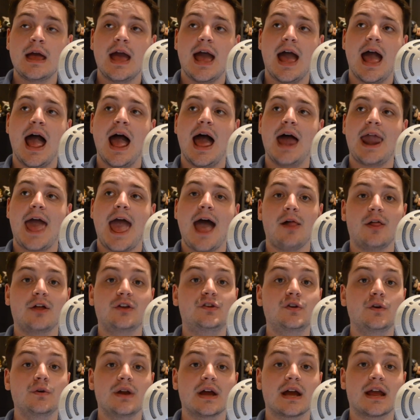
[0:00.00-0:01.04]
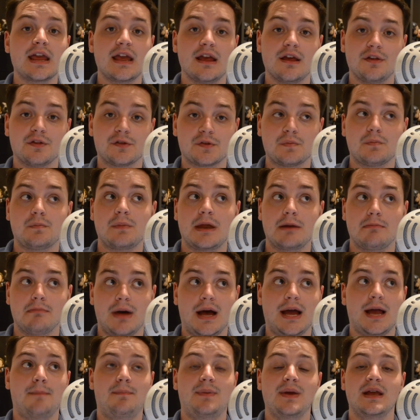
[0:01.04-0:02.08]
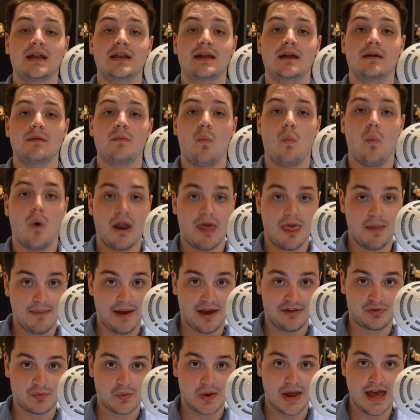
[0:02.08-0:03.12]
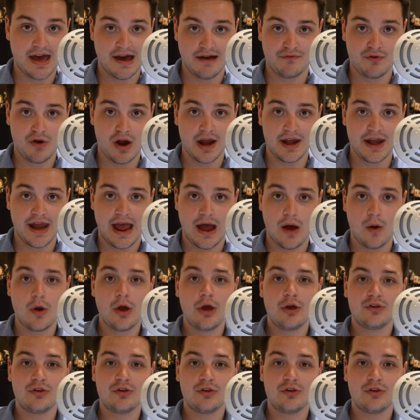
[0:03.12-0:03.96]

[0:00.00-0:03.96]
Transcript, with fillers: And Alan Tudyk is, in my opinion, one of the best we have right now,